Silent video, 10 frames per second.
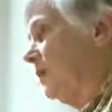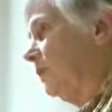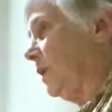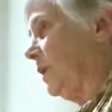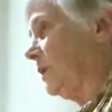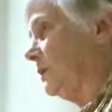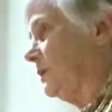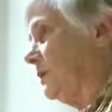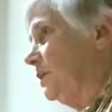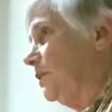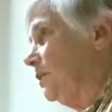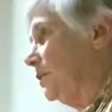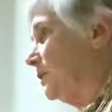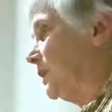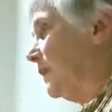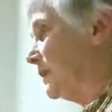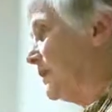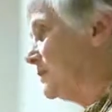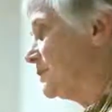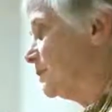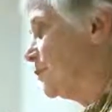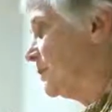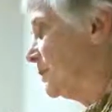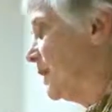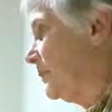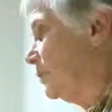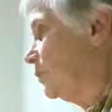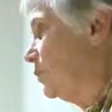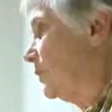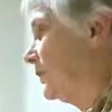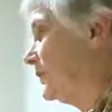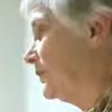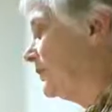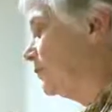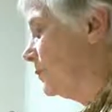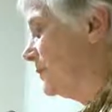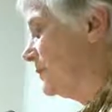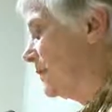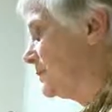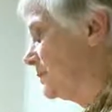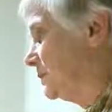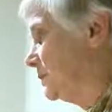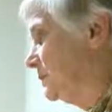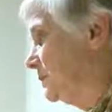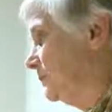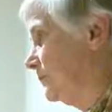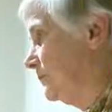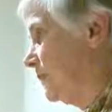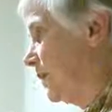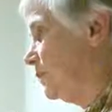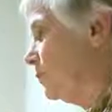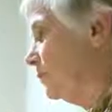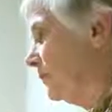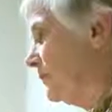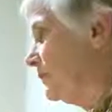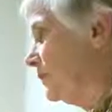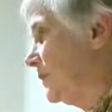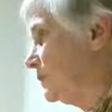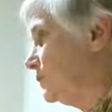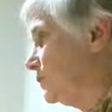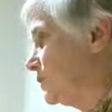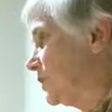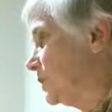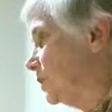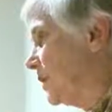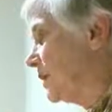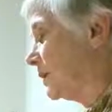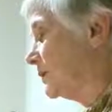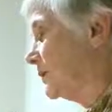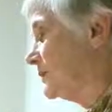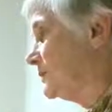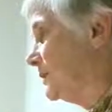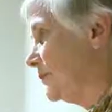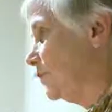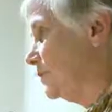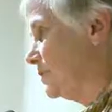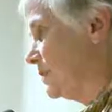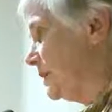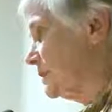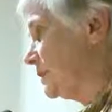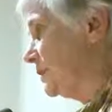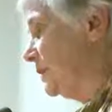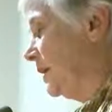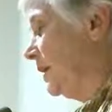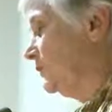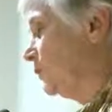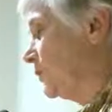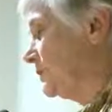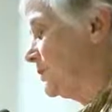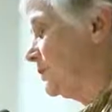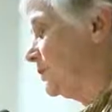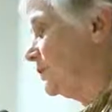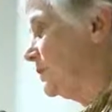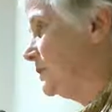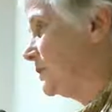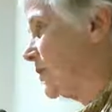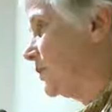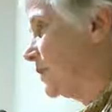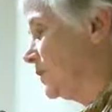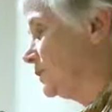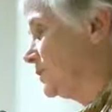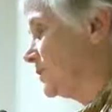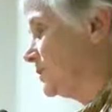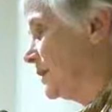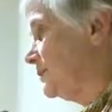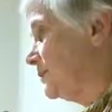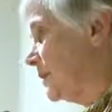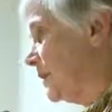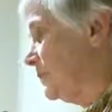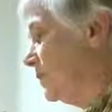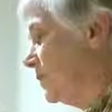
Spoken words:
blog called, I Can't Support the Common Core. They've never been tested. I don't believe in introducing a product that has never been tested and foisting it on the entire country at the same time